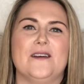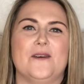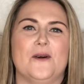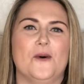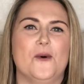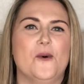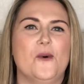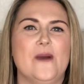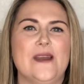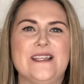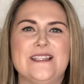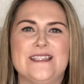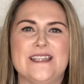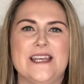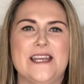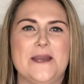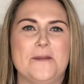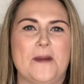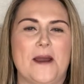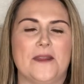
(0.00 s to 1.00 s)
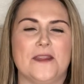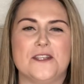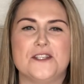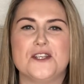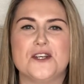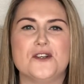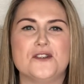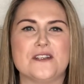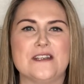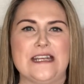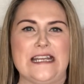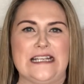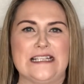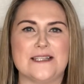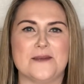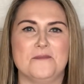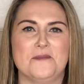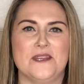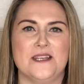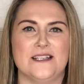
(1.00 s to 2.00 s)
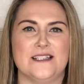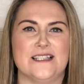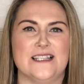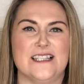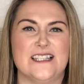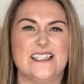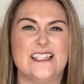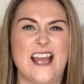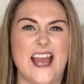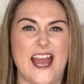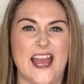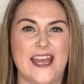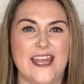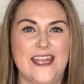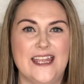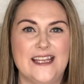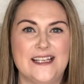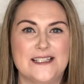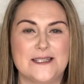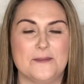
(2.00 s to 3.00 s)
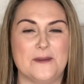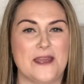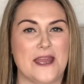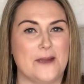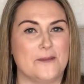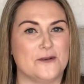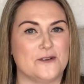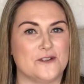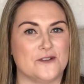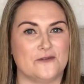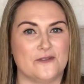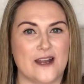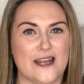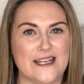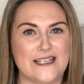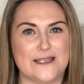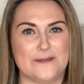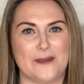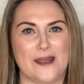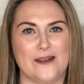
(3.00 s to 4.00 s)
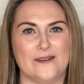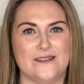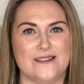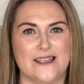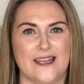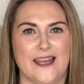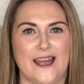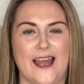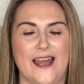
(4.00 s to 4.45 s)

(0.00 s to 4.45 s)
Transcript: always think about the children need something to say to be able to write about it,